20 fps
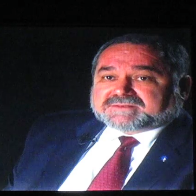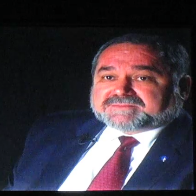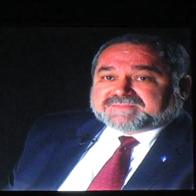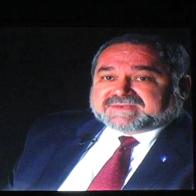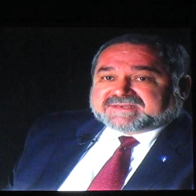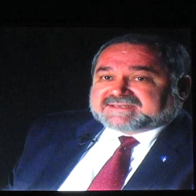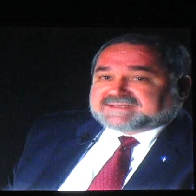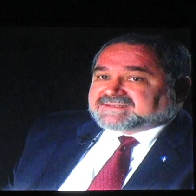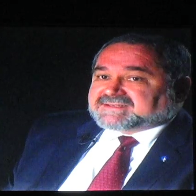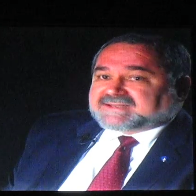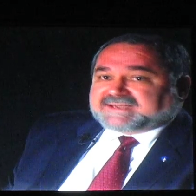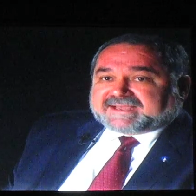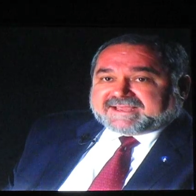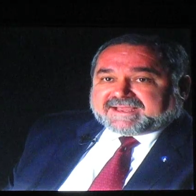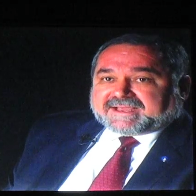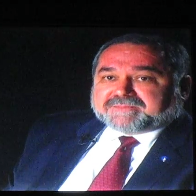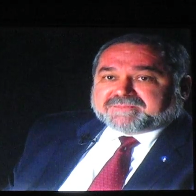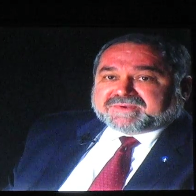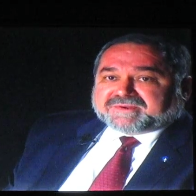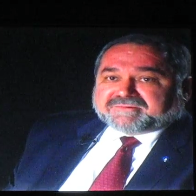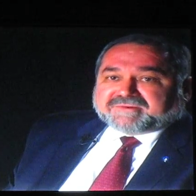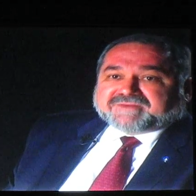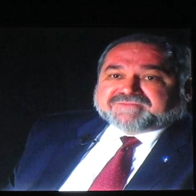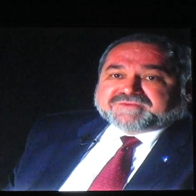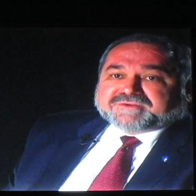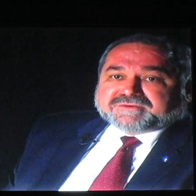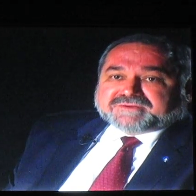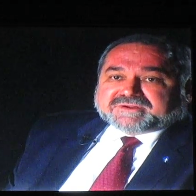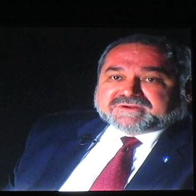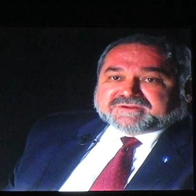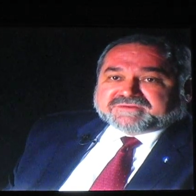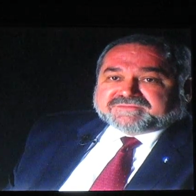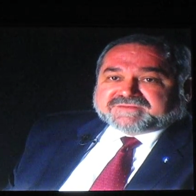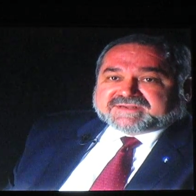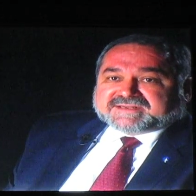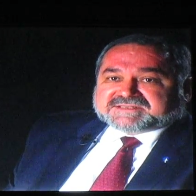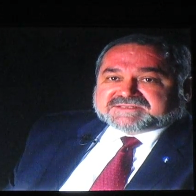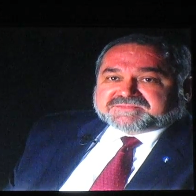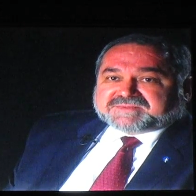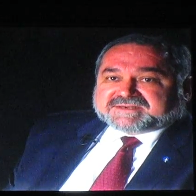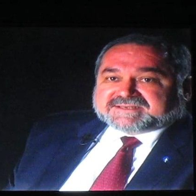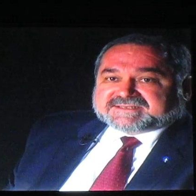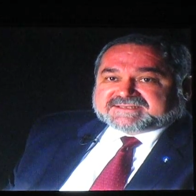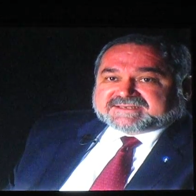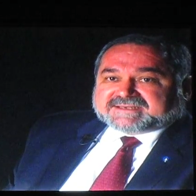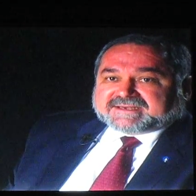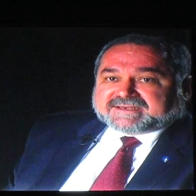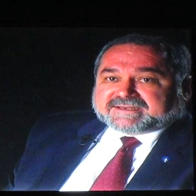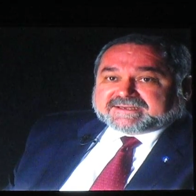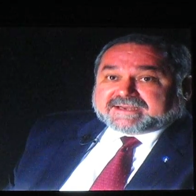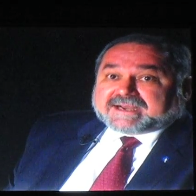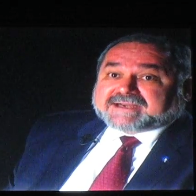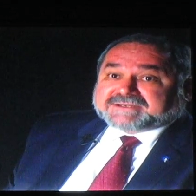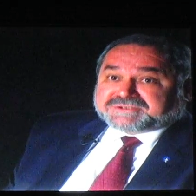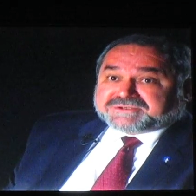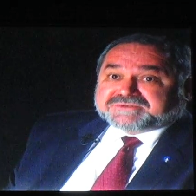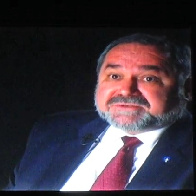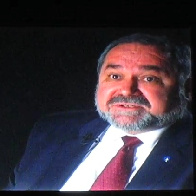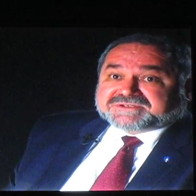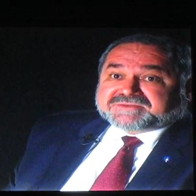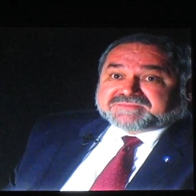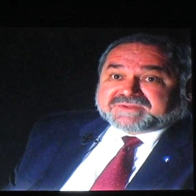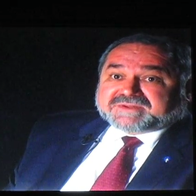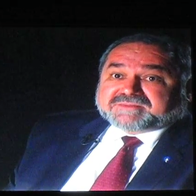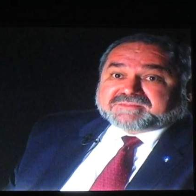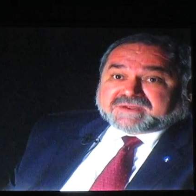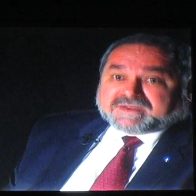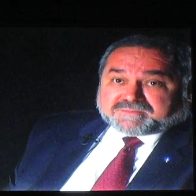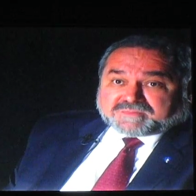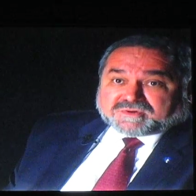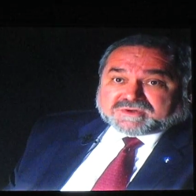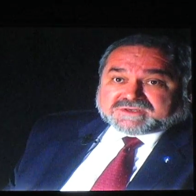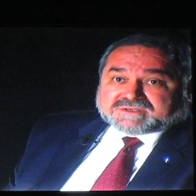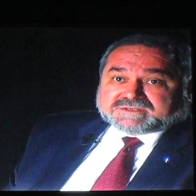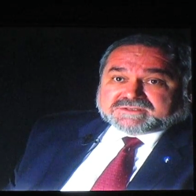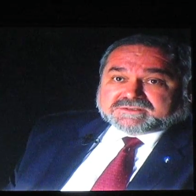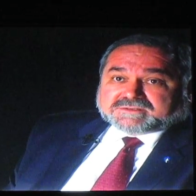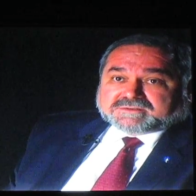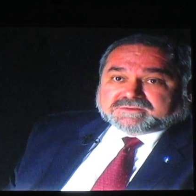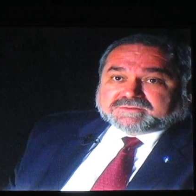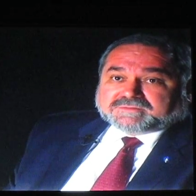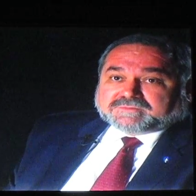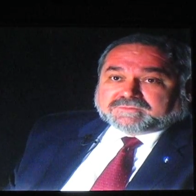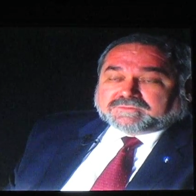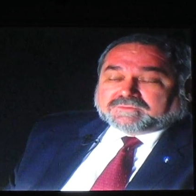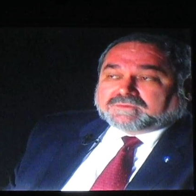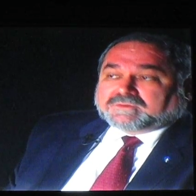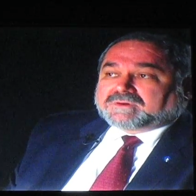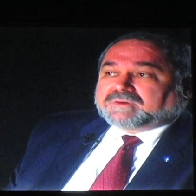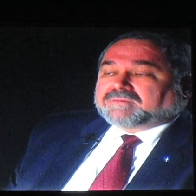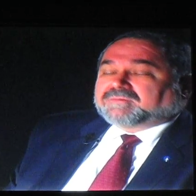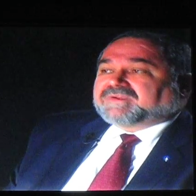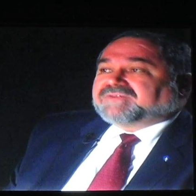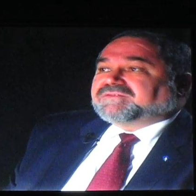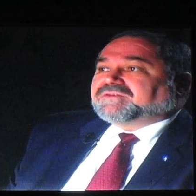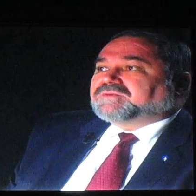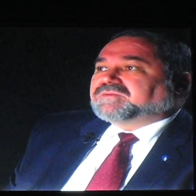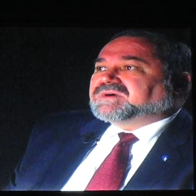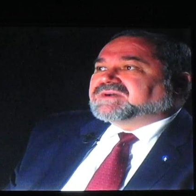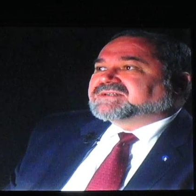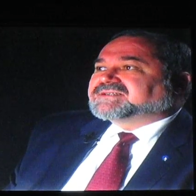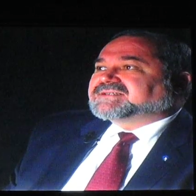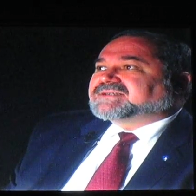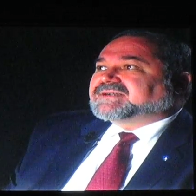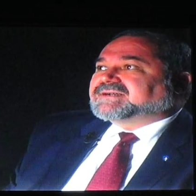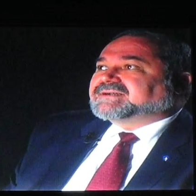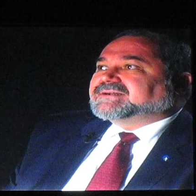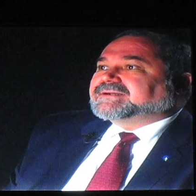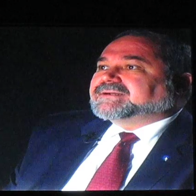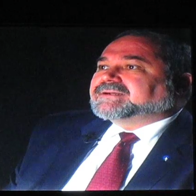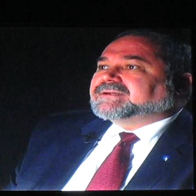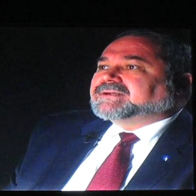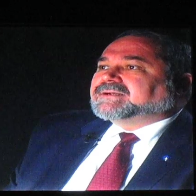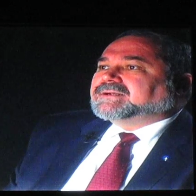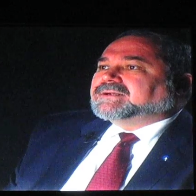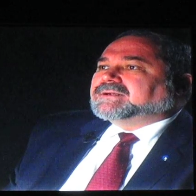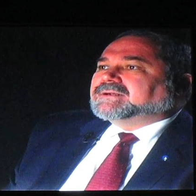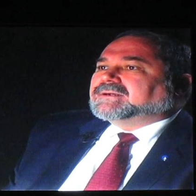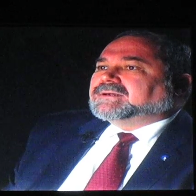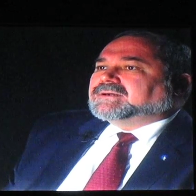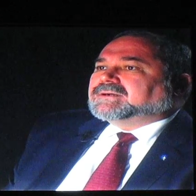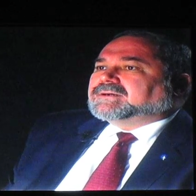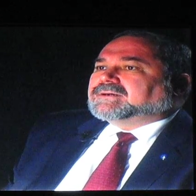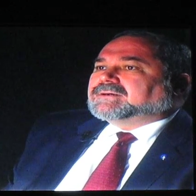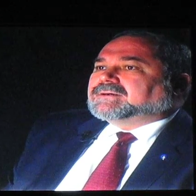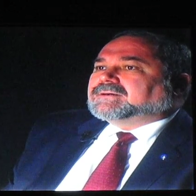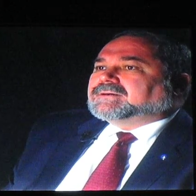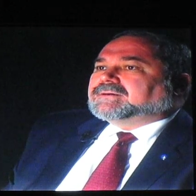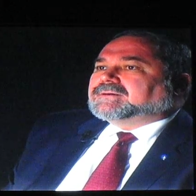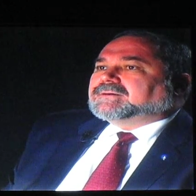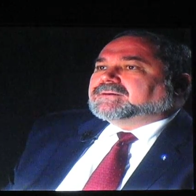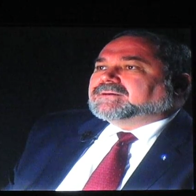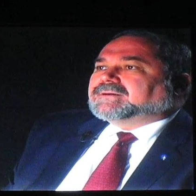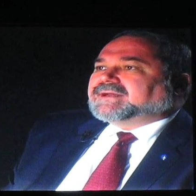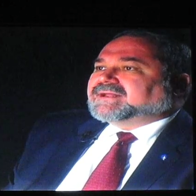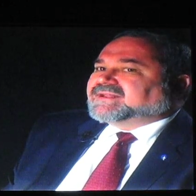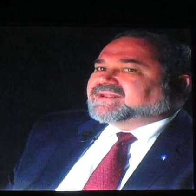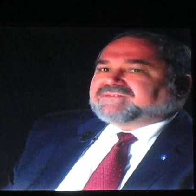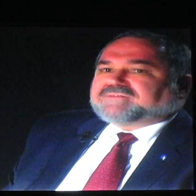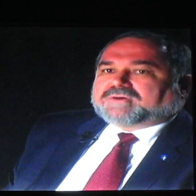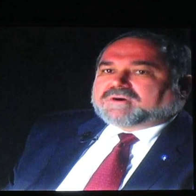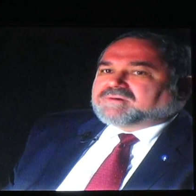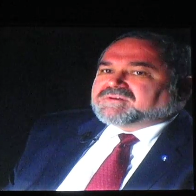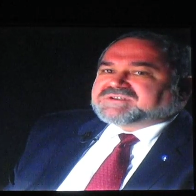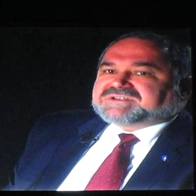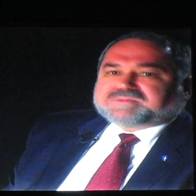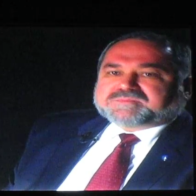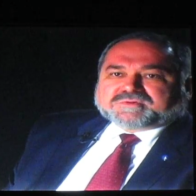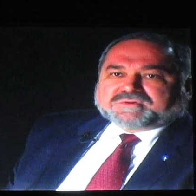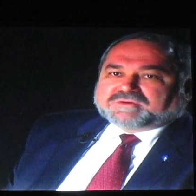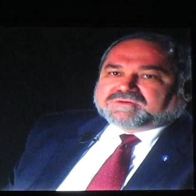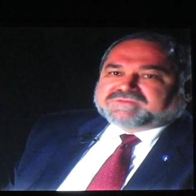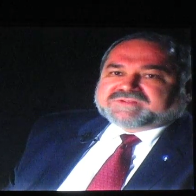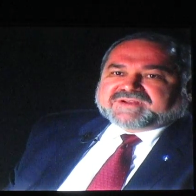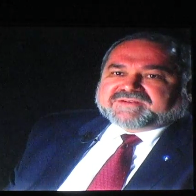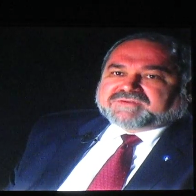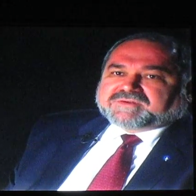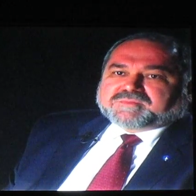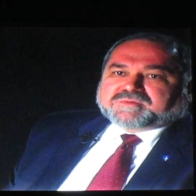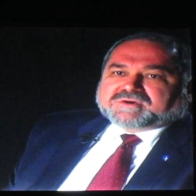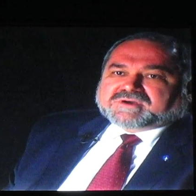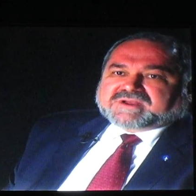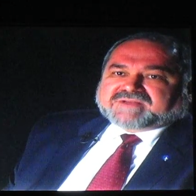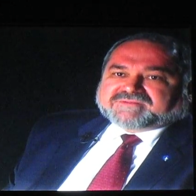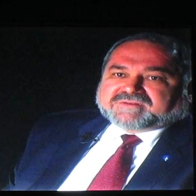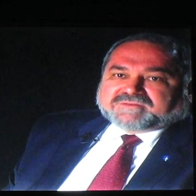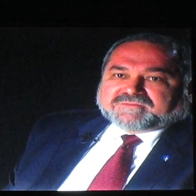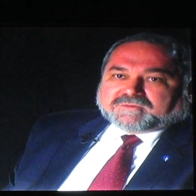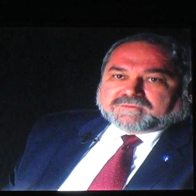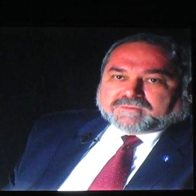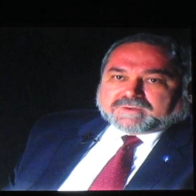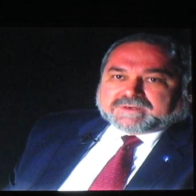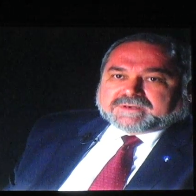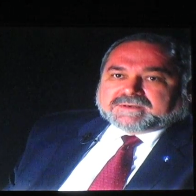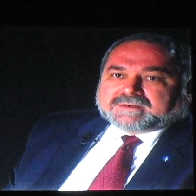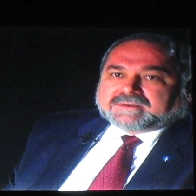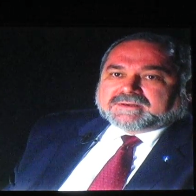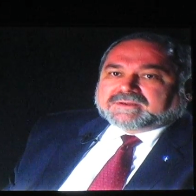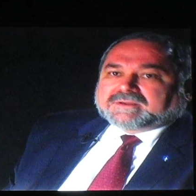because they can't be reviewed in advance by CIA. I do submit my books for review by CIA, and they've always approved every book I've ever written,